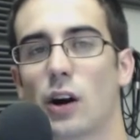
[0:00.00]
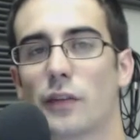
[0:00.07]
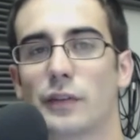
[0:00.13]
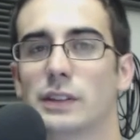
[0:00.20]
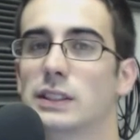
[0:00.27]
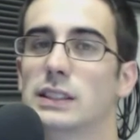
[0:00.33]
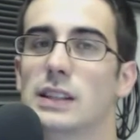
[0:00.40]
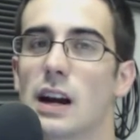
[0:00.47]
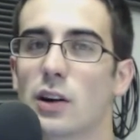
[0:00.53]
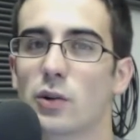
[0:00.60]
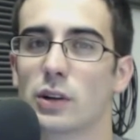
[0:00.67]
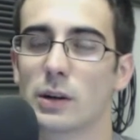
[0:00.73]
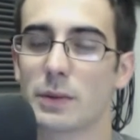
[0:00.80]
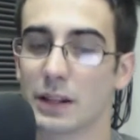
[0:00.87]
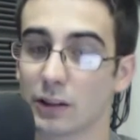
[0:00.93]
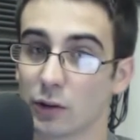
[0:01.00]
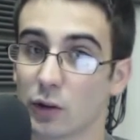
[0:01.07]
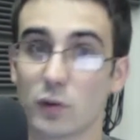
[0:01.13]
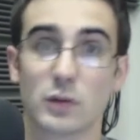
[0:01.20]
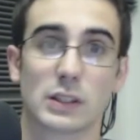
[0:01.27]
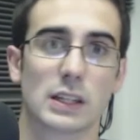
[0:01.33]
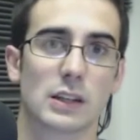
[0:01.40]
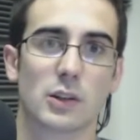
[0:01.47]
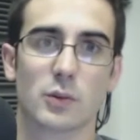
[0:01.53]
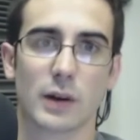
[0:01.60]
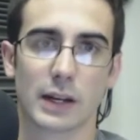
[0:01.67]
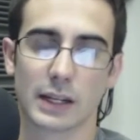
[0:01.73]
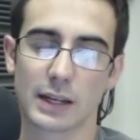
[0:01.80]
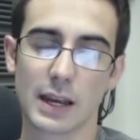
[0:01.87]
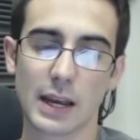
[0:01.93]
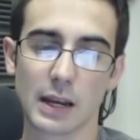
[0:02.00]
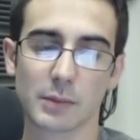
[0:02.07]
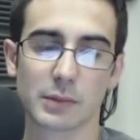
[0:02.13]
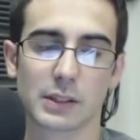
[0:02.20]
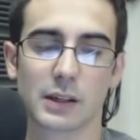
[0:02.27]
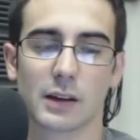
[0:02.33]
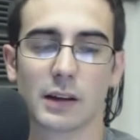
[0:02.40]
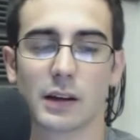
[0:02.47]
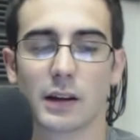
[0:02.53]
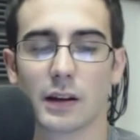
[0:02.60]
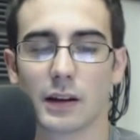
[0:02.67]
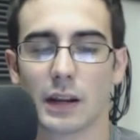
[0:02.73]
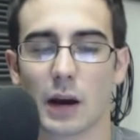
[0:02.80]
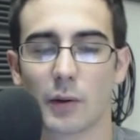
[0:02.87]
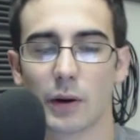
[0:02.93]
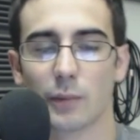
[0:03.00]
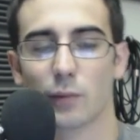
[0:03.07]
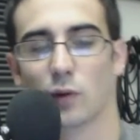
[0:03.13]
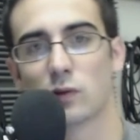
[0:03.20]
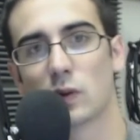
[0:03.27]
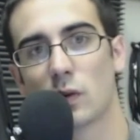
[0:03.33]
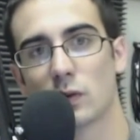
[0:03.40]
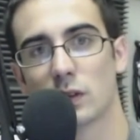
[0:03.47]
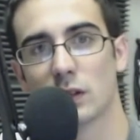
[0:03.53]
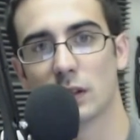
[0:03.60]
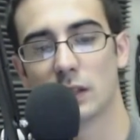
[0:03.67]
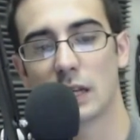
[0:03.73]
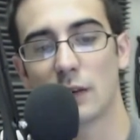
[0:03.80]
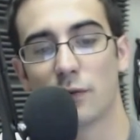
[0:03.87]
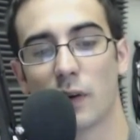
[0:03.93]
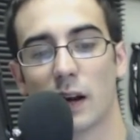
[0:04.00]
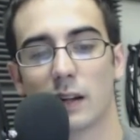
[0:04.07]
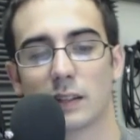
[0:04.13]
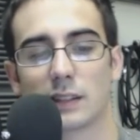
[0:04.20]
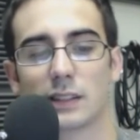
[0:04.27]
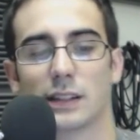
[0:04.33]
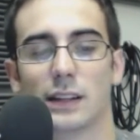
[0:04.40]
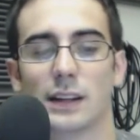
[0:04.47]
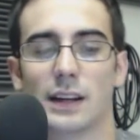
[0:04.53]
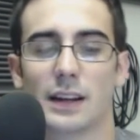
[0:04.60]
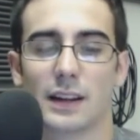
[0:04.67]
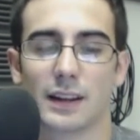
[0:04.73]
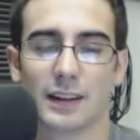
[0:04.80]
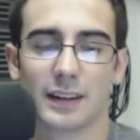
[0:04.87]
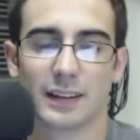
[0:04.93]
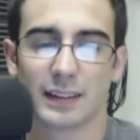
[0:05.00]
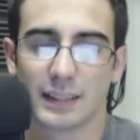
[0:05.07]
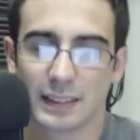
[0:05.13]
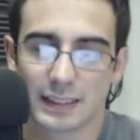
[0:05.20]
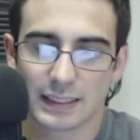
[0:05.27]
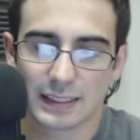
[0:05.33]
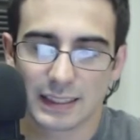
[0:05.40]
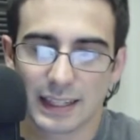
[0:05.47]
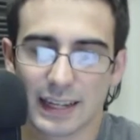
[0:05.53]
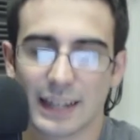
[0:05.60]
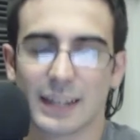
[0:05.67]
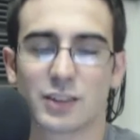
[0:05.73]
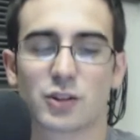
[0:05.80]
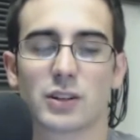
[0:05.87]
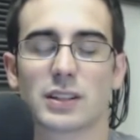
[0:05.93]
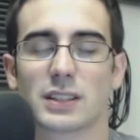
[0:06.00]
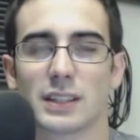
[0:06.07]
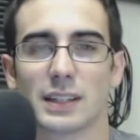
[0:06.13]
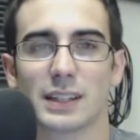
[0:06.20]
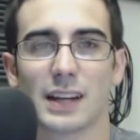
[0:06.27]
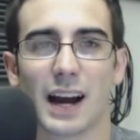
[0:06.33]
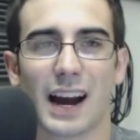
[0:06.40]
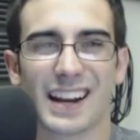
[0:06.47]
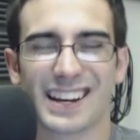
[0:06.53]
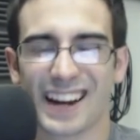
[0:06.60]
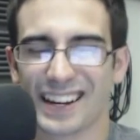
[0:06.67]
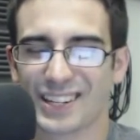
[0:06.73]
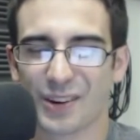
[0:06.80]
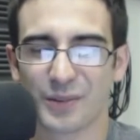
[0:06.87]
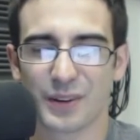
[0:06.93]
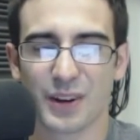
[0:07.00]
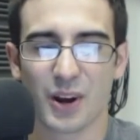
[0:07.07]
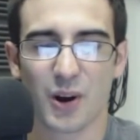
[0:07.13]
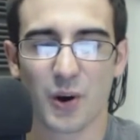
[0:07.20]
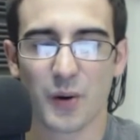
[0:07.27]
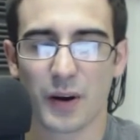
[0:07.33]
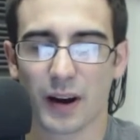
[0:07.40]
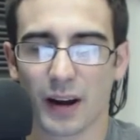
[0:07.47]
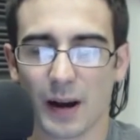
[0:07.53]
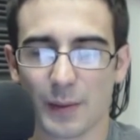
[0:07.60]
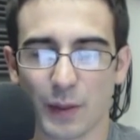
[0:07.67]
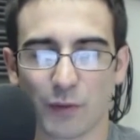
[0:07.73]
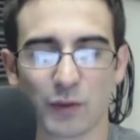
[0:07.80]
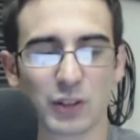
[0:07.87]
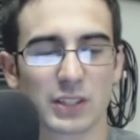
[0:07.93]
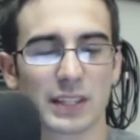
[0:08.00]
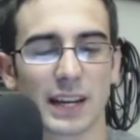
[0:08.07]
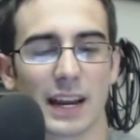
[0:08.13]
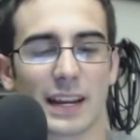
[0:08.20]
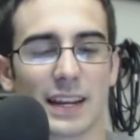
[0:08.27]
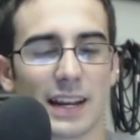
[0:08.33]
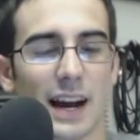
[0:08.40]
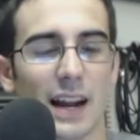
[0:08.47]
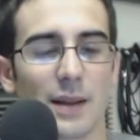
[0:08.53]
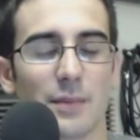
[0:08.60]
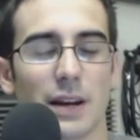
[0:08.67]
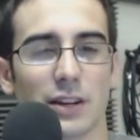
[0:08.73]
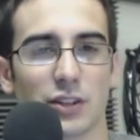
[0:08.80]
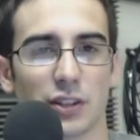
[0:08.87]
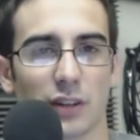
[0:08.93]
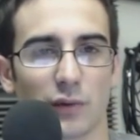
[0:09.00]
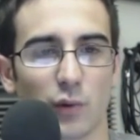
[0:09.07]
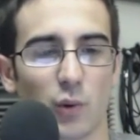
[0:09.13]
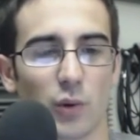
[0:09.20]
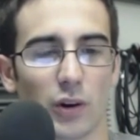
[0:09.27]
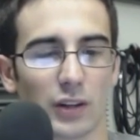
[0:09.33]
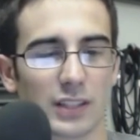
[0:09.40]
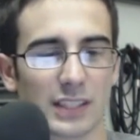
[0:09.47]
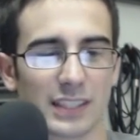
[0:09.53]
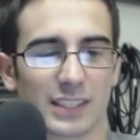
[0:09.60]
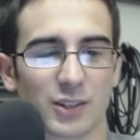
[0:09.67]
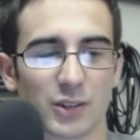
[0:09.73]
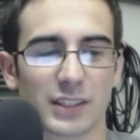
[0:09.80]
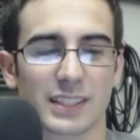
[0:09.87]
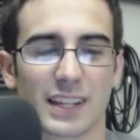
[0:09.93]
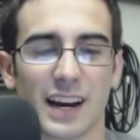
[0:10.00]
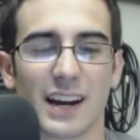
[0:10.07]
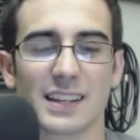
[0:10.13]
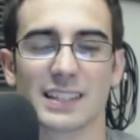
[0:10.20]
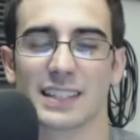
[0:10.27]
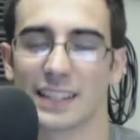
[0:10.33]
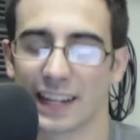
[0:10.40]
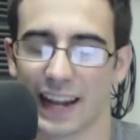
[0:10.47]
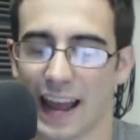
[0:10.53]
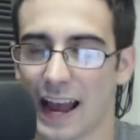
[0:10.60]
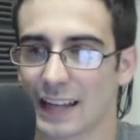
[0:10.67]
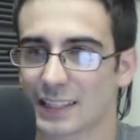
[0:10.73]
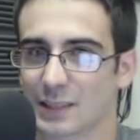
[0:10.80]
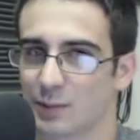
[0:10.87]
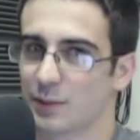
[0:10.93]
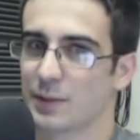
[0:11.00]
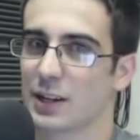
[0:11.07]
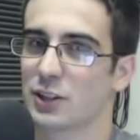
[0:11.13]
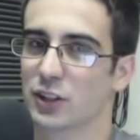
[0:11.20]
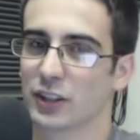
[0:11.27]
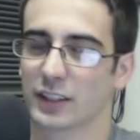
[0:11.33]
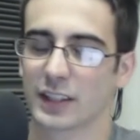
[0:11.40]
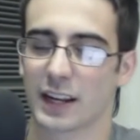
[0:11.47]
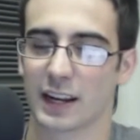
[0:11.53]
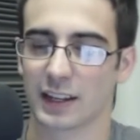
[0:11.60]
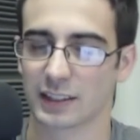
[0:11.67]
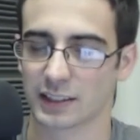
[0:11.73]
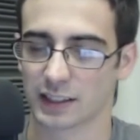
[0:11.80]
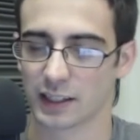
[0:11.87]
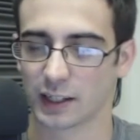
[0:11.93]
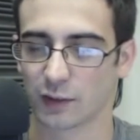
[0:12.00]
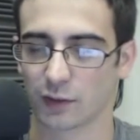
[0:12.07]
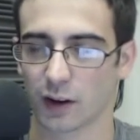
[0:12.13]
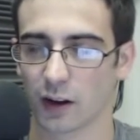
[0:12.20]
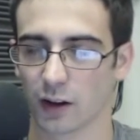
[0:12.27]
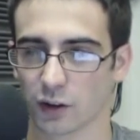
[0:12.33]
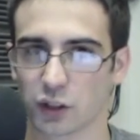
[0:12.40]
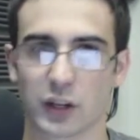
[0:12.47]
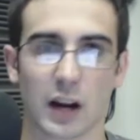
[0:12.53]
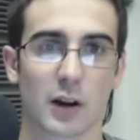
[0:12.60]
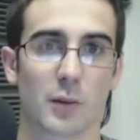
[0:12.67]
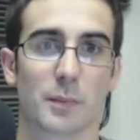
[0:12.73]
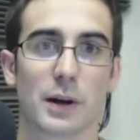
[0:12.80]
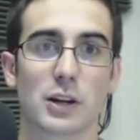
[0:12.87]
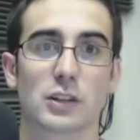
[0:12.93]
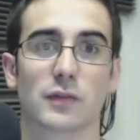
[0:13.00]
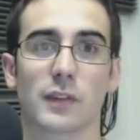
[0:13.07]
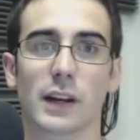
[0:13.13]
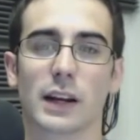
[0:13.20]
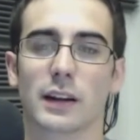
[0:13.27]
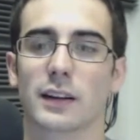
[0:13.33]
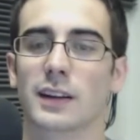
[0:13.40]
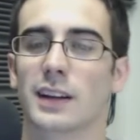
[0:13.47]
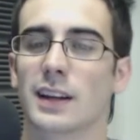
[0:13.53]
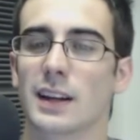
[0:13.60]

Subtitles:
offense is not going to be losing you any games. Now, when it moves over to the defense, interesting. I don't know. The first thing I got to mention, of course, is Chris Conte. It has to be mentioned as a Chicago Bears fan.